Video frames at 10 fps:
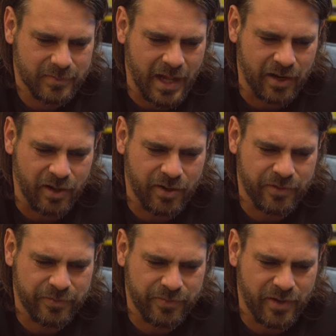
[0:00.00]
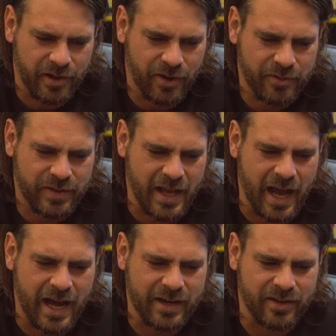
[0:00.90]
and a lot of a lot of the
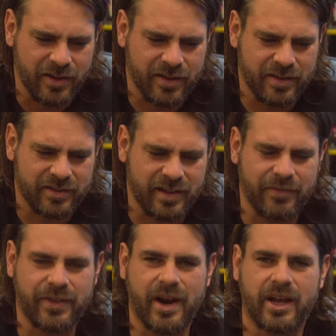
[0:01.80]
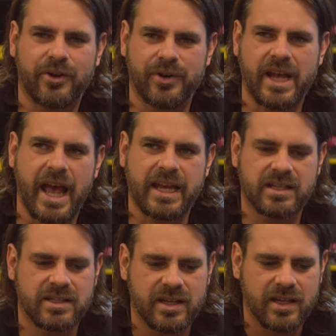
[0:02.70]
art and a lot of the stuff that I
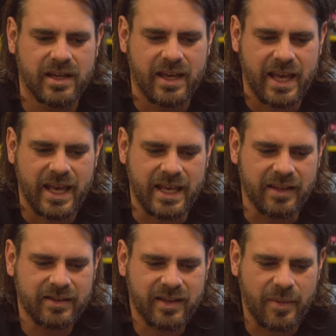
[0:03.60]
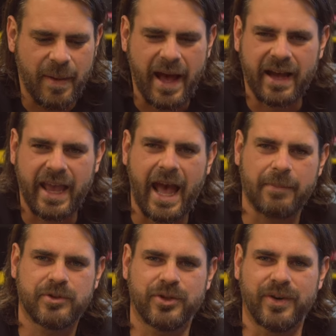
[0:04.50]
create is about
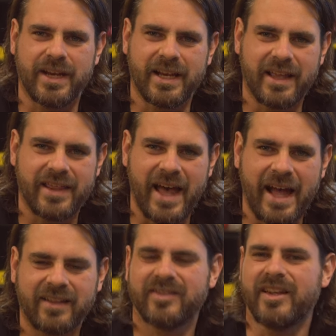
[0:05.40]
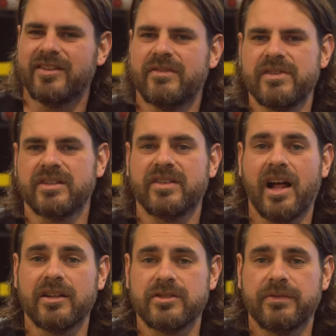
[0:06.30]
capturing that sense of
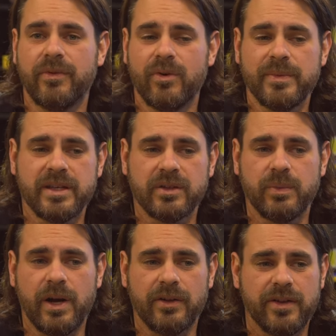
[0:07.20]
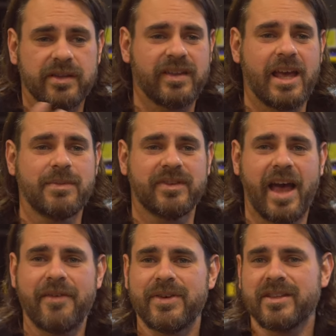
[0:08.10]
nostalgia for me as well. The same as
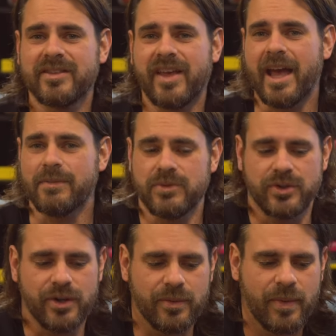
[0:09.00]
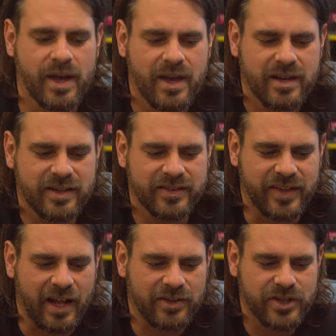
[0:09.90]
having this games room,
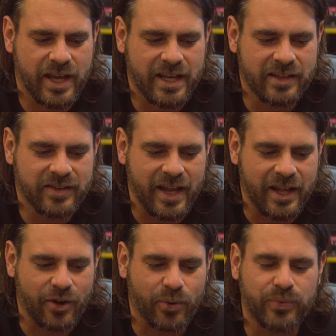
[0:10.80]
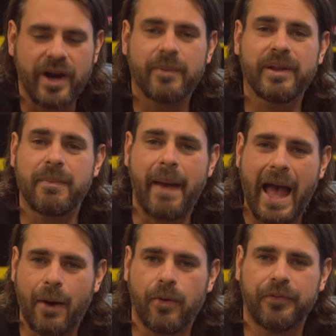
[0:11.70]
nostalgia is an incredibly
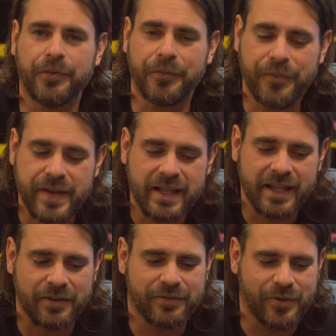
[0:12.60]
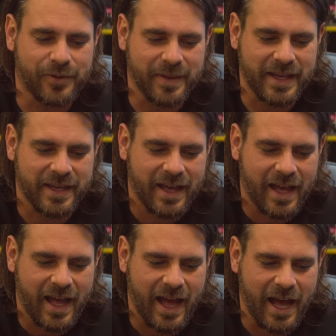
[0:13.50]
powerful feeling for me.
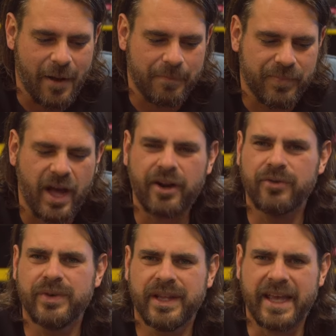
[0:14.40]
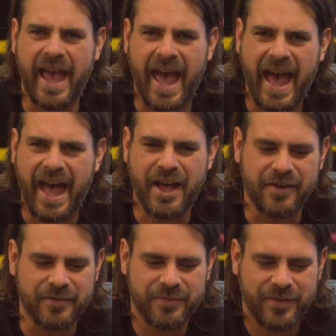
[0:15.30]
Um, I don't really
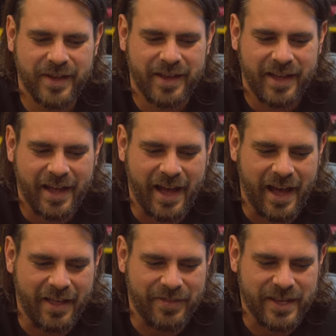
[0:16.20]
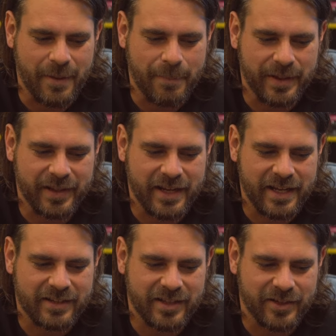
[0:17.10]
have uh, the
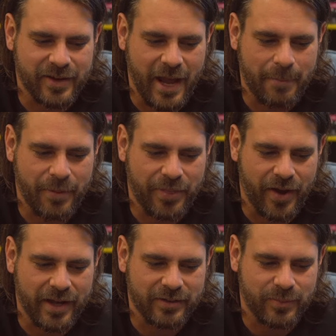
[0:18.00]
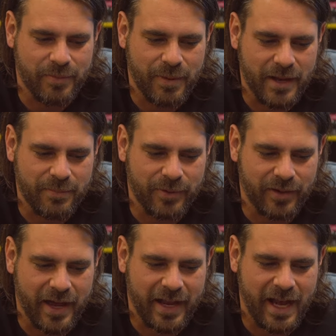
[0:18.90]
ability to empathize with
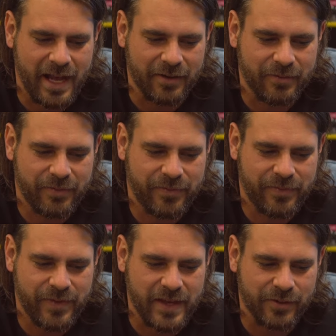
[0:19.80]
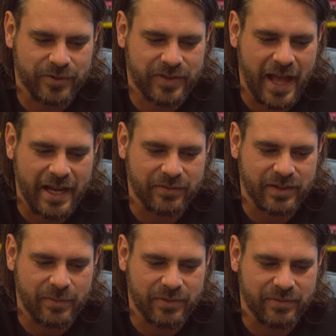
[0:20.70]
people. I can't feel sad if
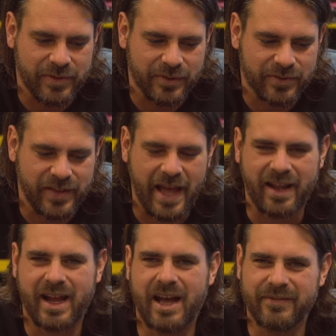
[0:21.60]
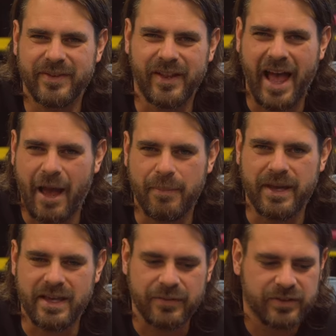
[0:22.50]
someone feels sad. I can't feel
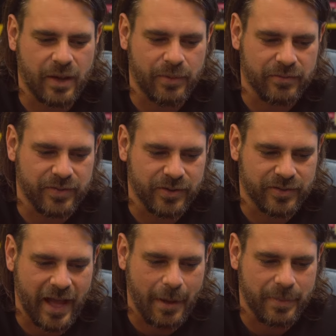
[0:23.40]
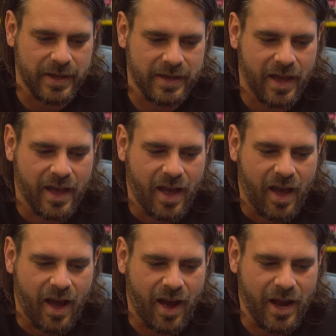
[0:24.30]
happy if someone feels happy.
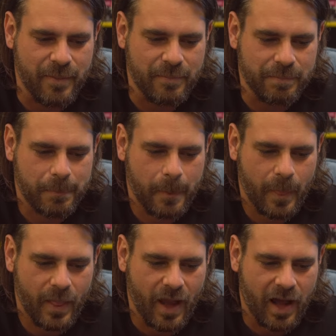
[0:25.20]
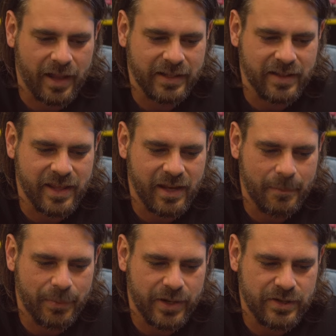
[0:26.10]
I'm I like to think
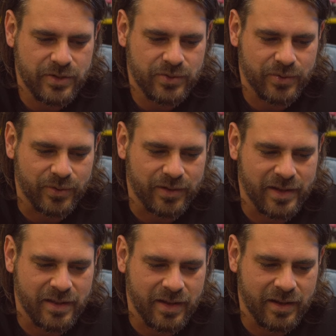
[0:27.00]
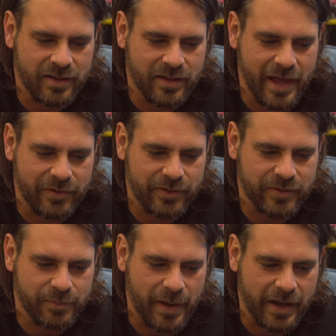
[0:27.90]
I'm pretty neutral in in that
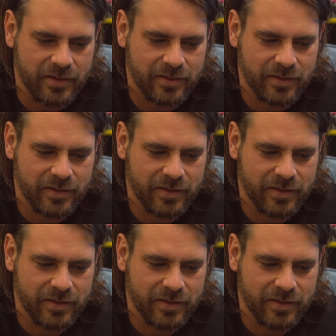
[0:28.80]
respect.